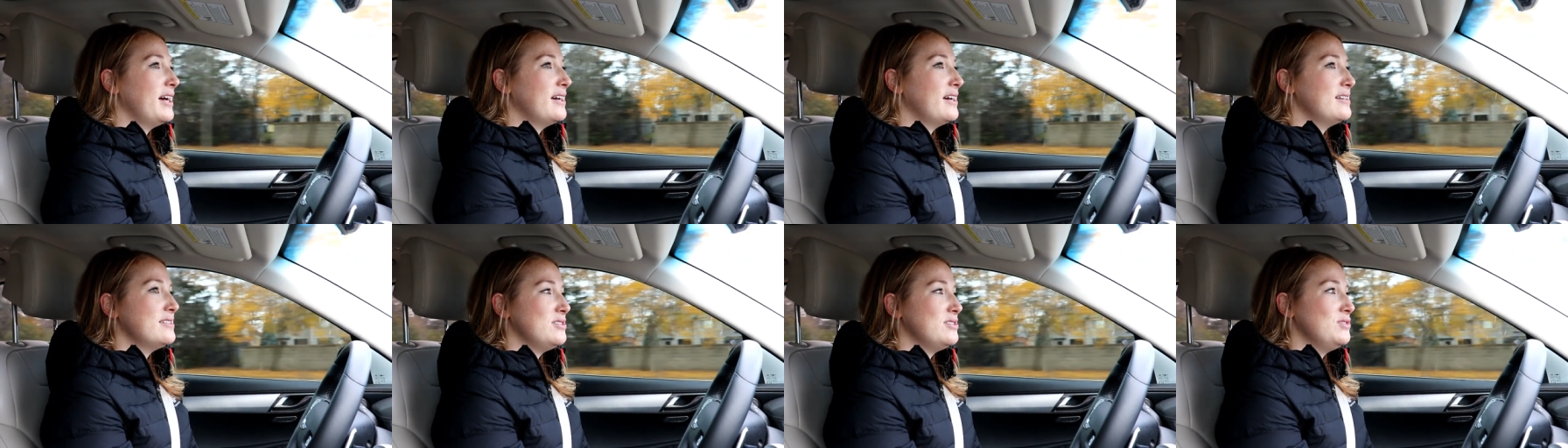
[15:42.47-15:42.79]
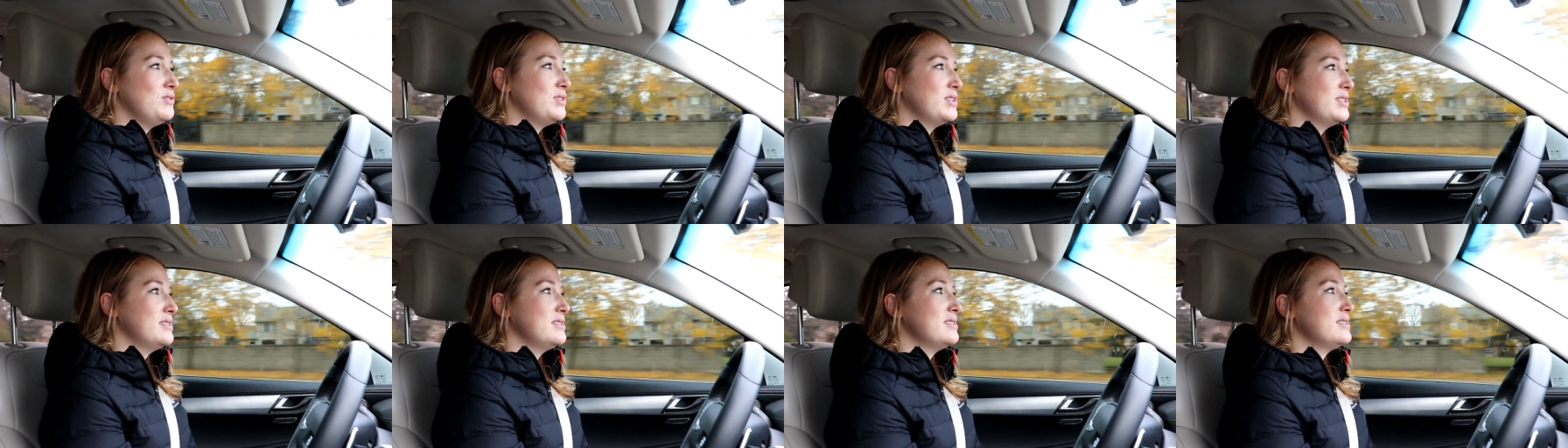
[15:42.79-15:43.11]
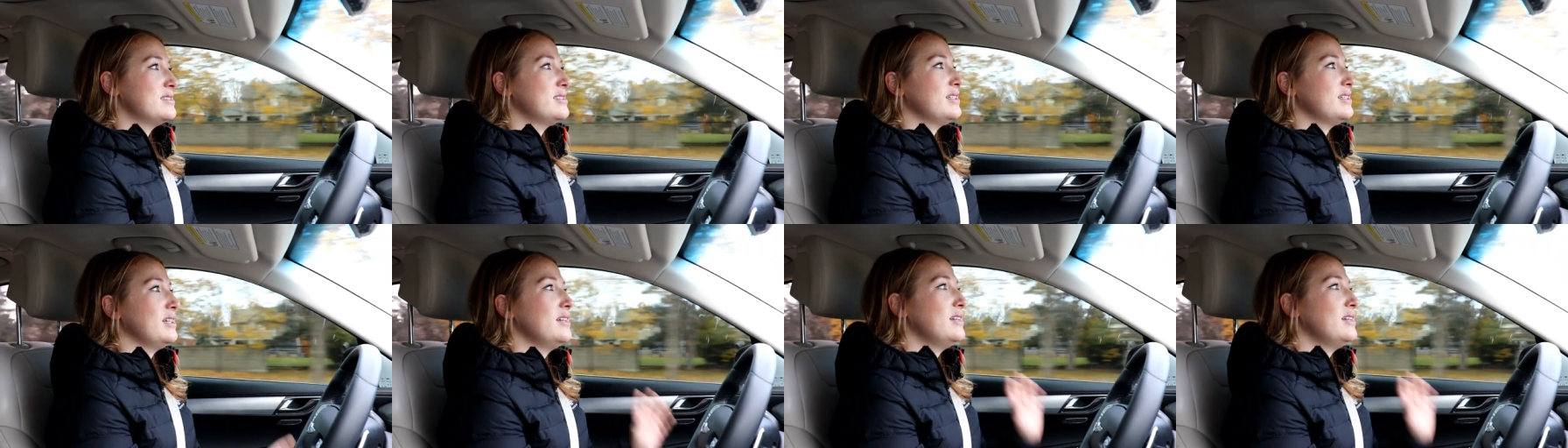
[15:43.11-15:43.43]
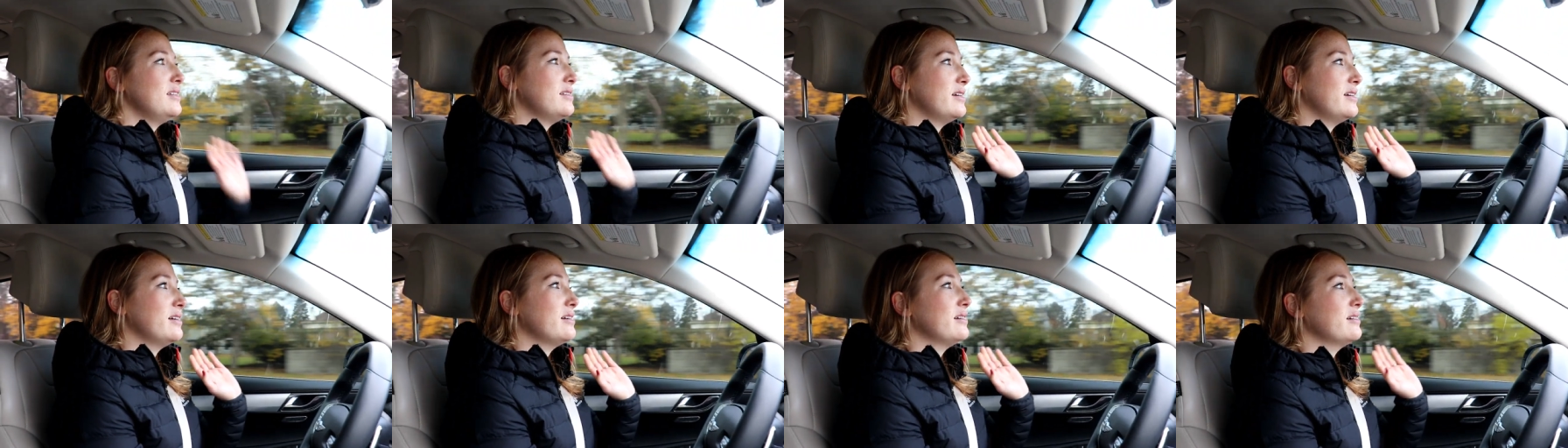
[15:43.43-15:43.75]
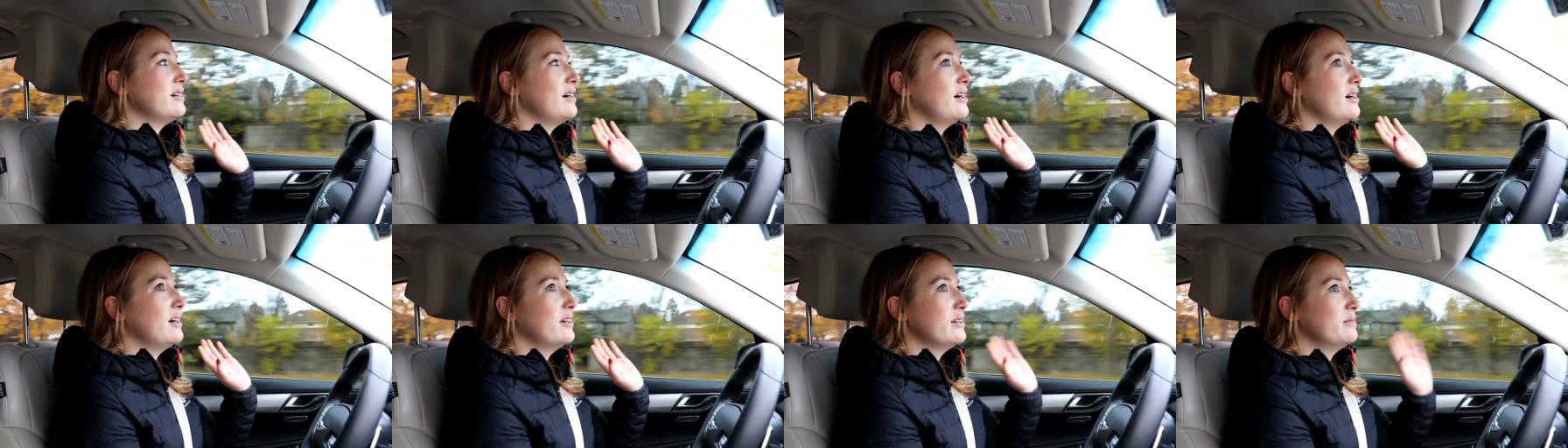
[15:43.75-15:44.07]
As you can see,
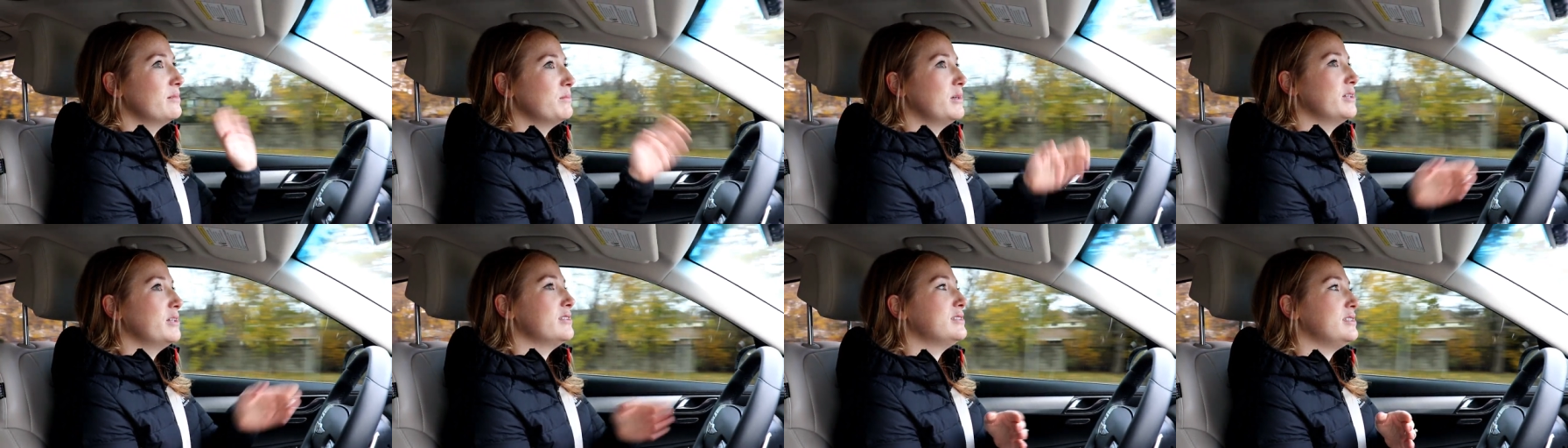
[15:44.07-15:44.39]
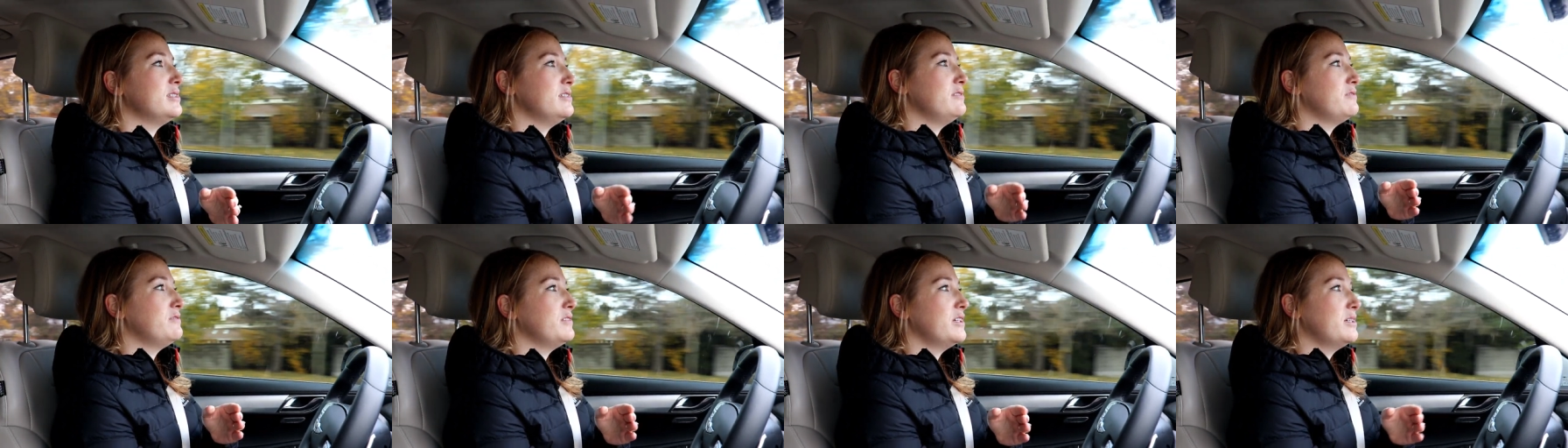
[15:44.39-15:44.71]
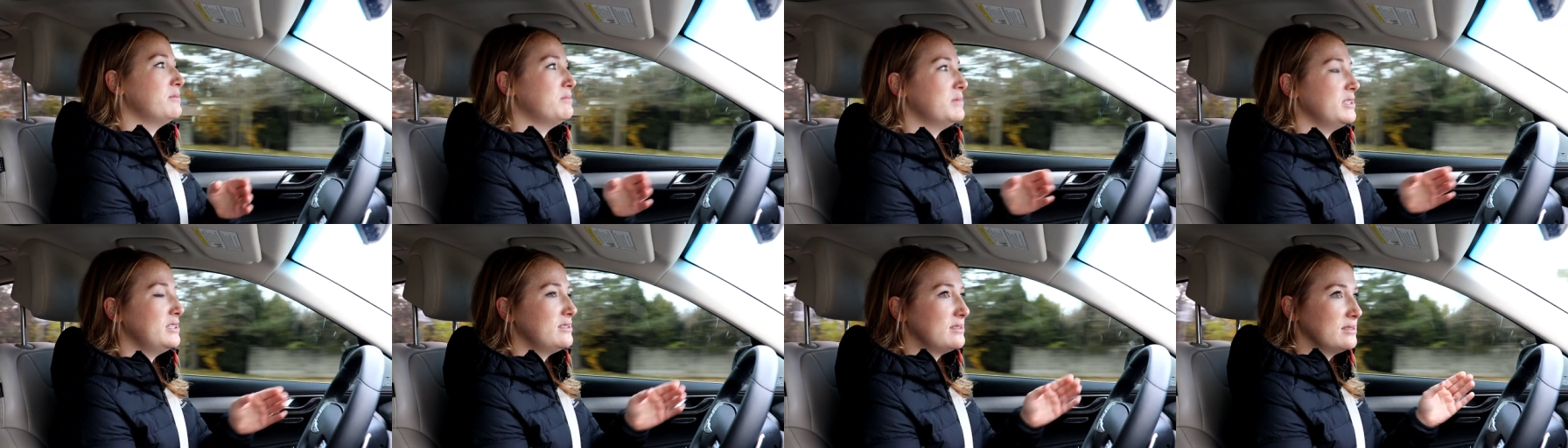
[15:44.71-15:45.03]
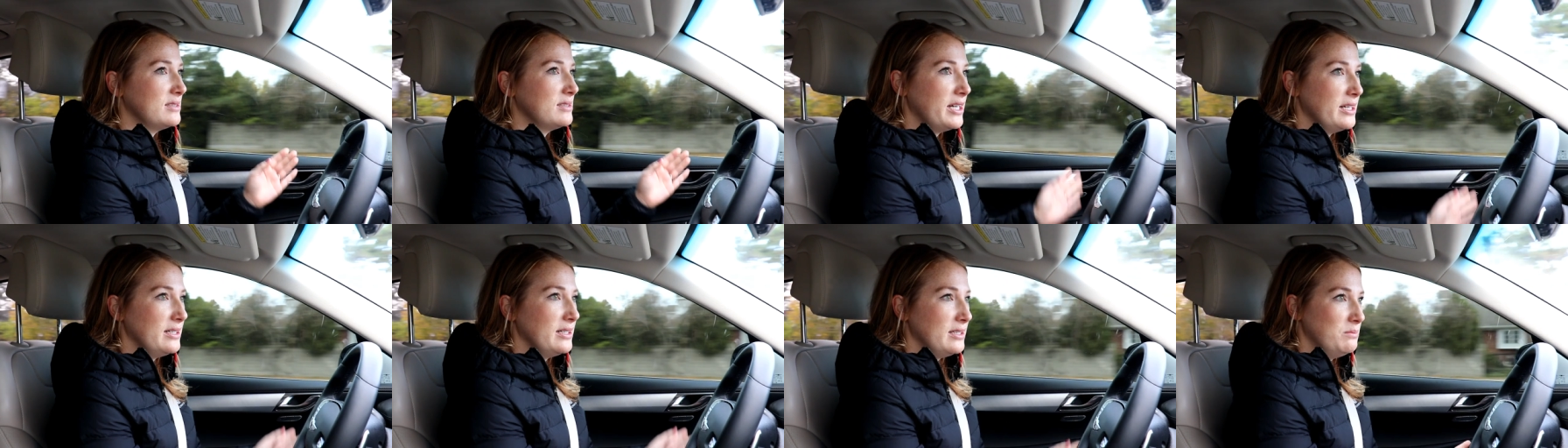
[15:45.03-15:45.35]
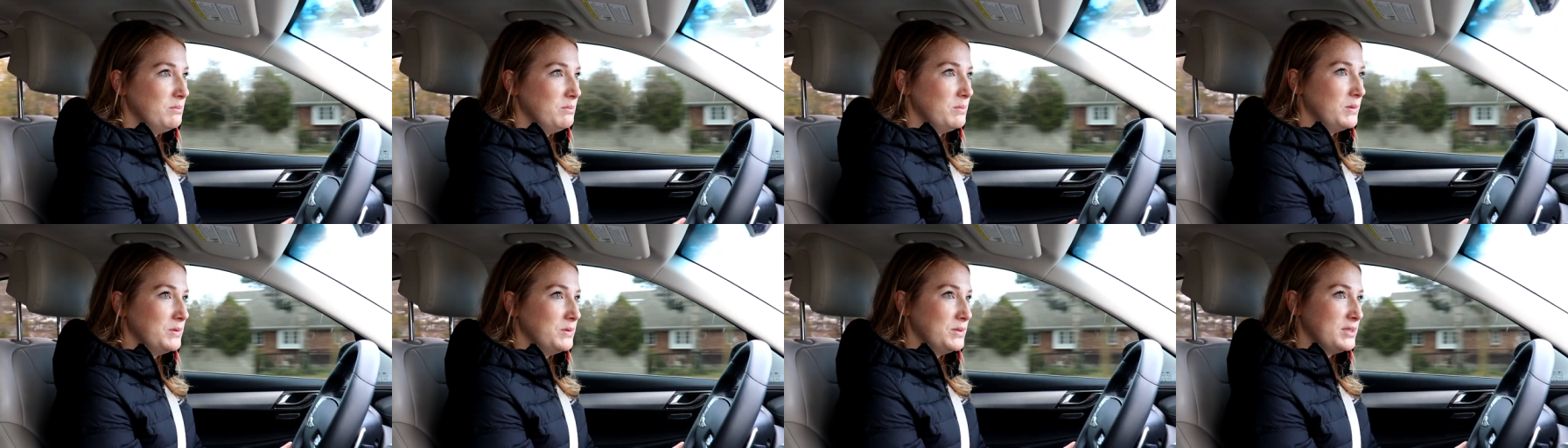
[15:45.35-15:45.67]
there are multifamilies
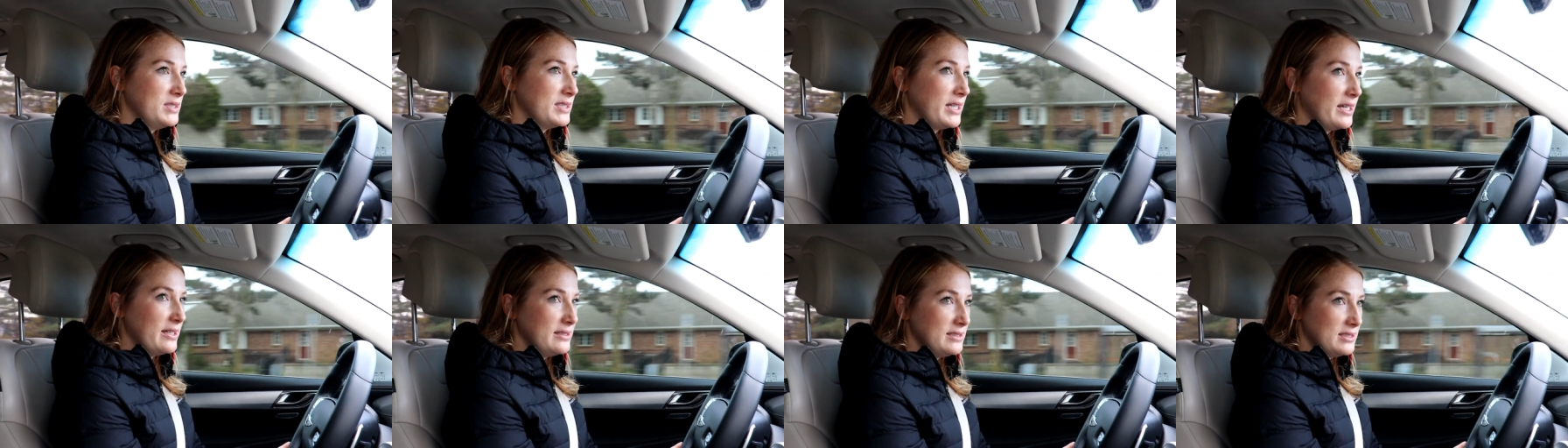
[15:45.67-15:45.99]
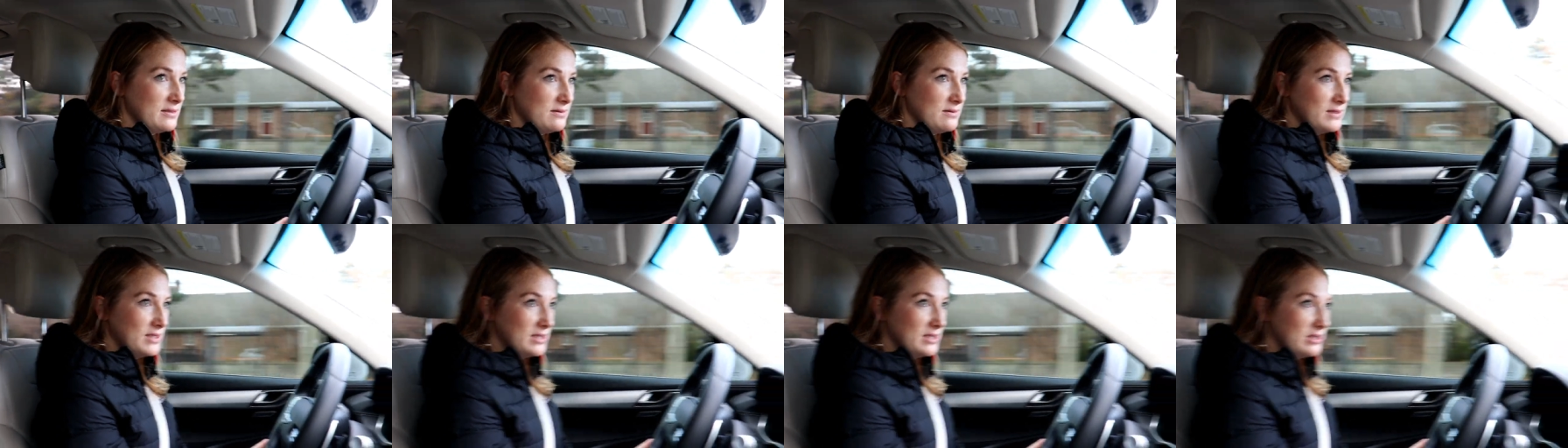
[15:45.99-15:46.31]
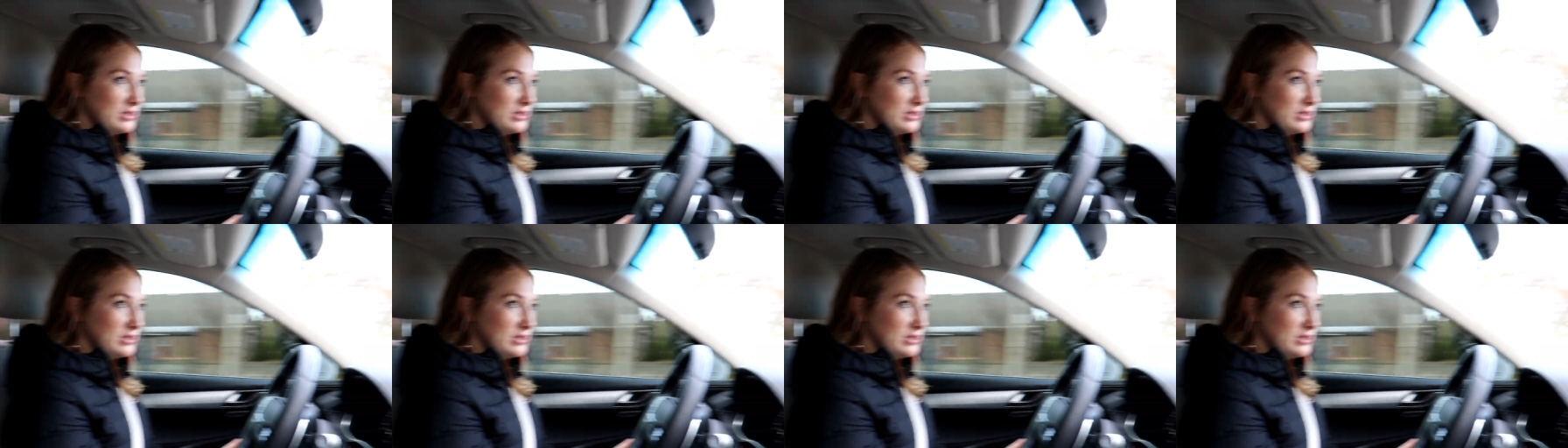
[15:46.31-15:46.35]
lining both sides of the